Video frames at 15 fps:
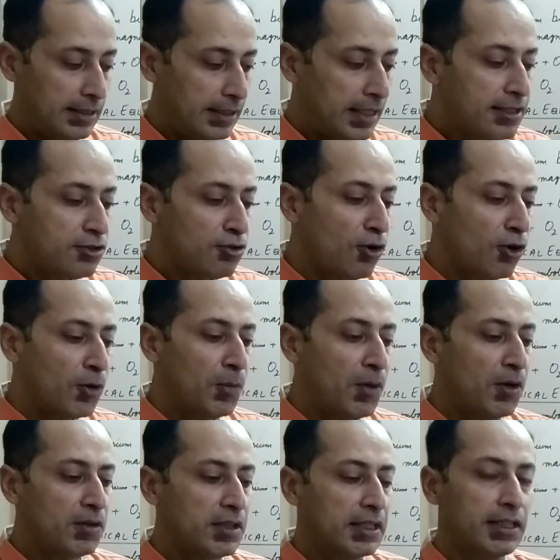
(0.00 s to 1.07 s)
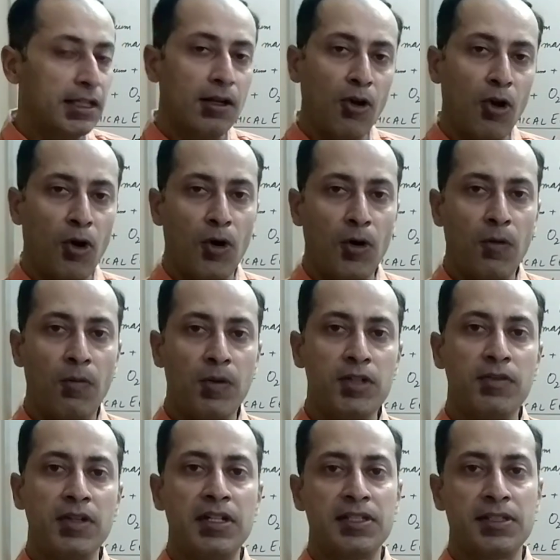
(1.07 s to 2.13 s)
Let's talk about the law
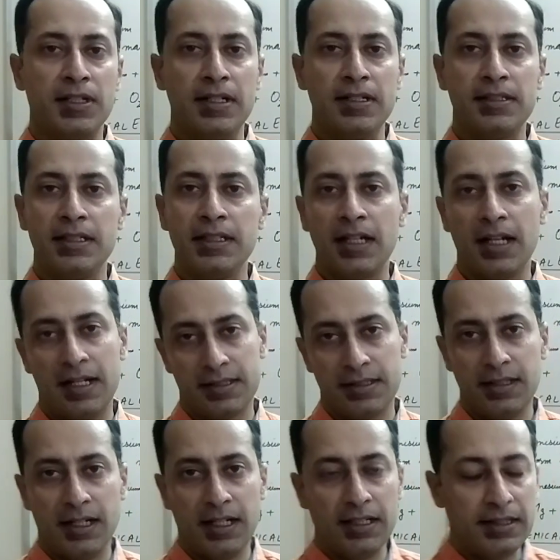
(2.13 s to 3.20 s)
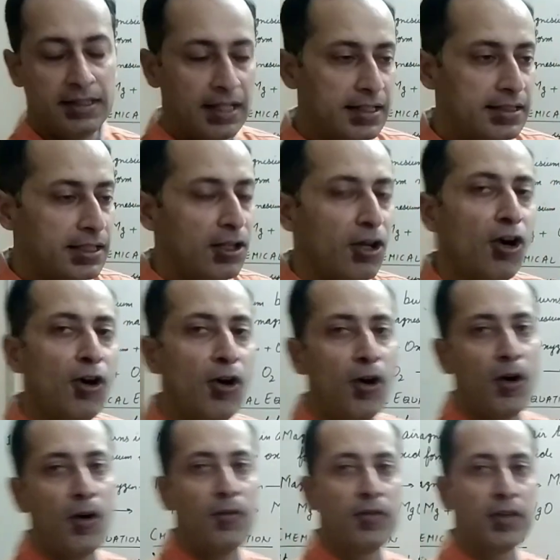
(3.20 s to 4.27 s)
which we discussed in class 9, that is the
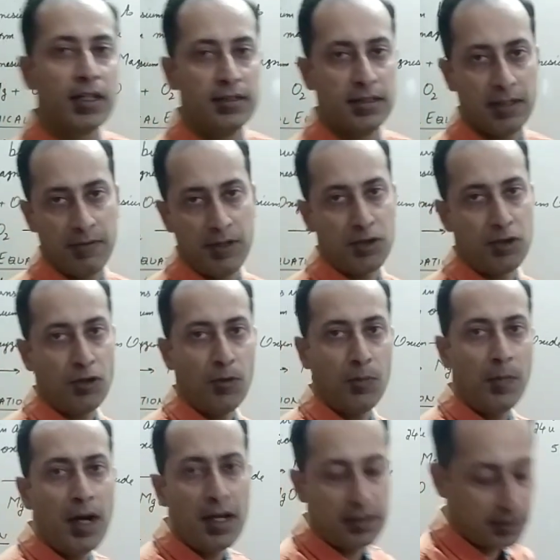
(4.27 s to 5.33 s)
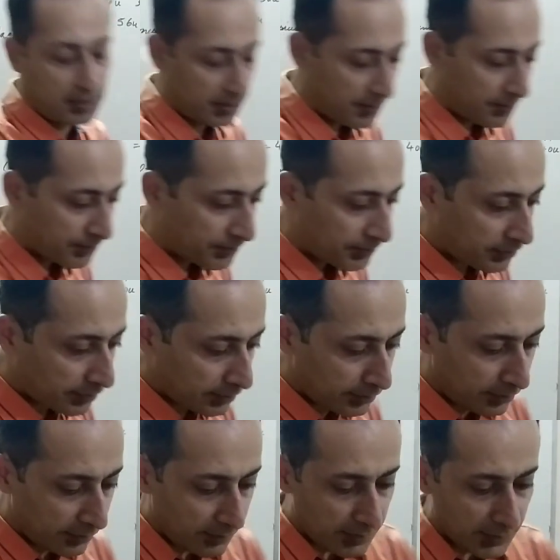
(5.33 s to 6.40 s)
law of conservation of mass.
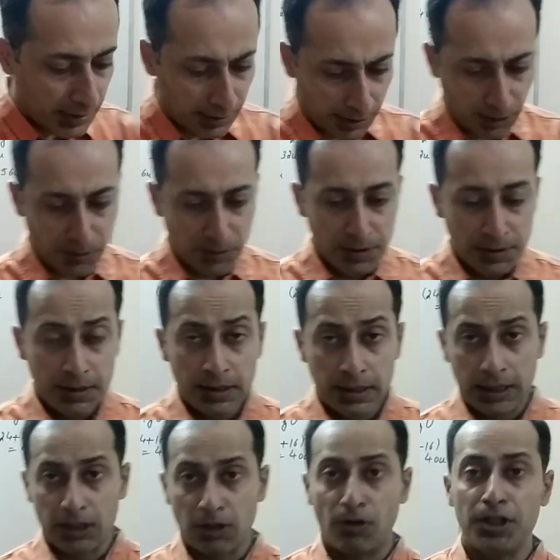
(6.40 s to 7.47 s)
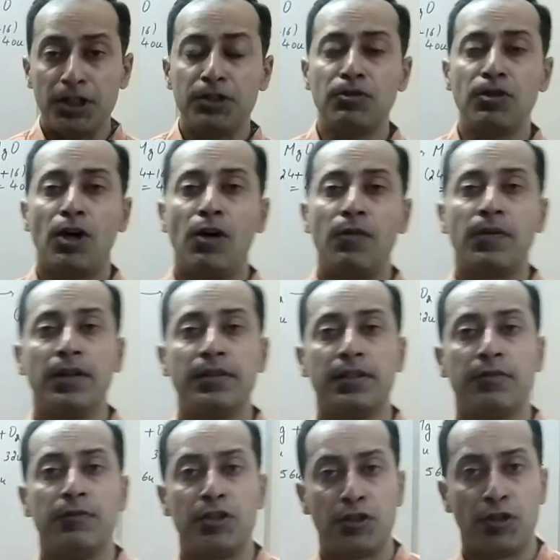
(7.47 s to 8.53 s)
Now, according to law of
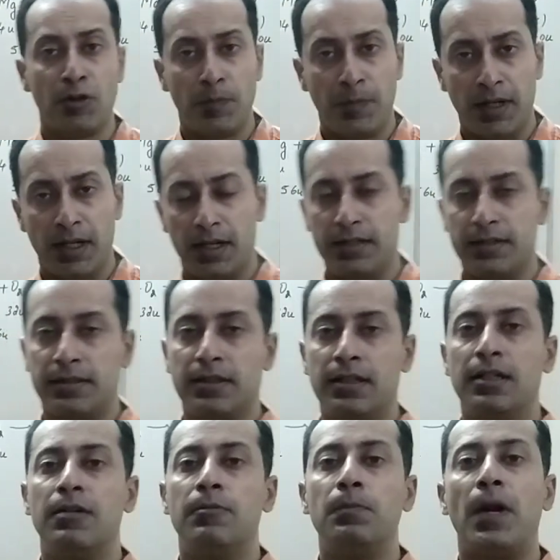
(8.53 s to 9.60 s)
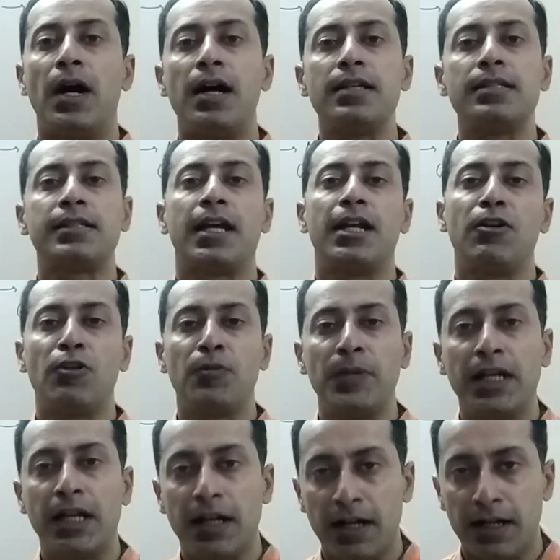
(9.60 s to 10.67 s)
conservation of mass cannot
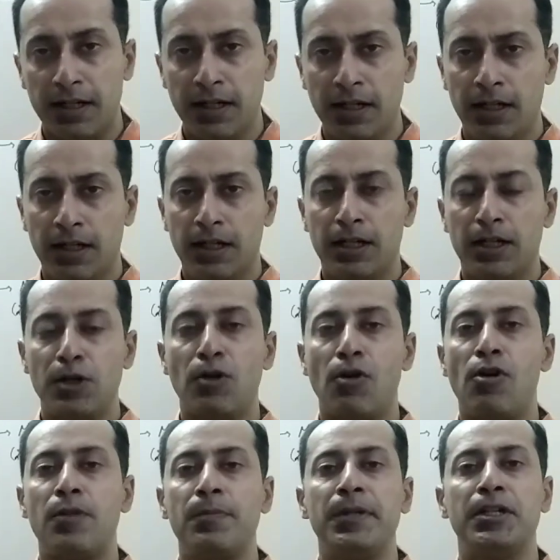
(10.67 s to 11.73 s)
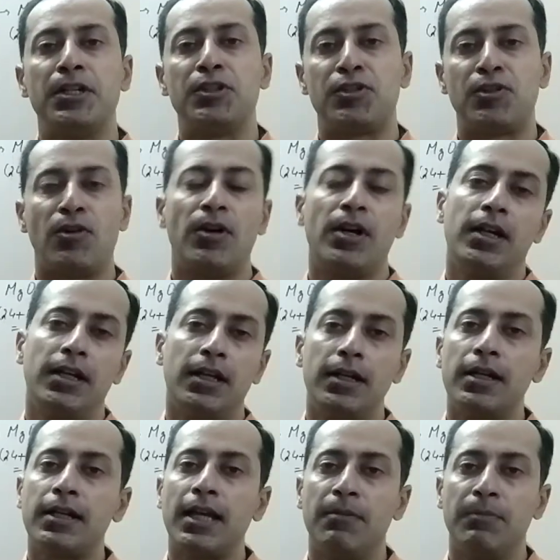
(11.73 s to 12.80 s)
be created nor be destroyed
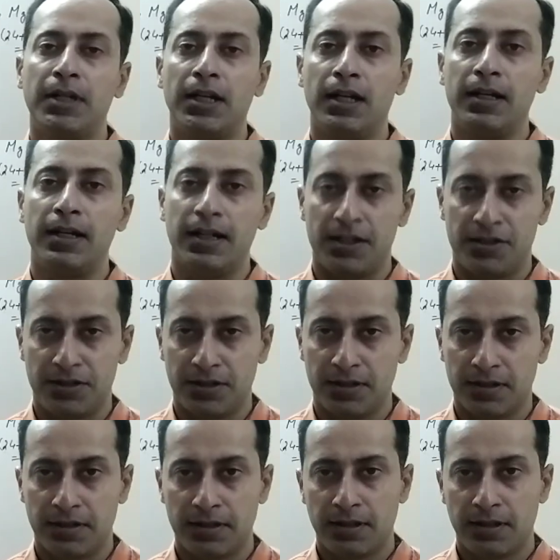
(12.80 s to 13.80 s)
in a chemical reaction.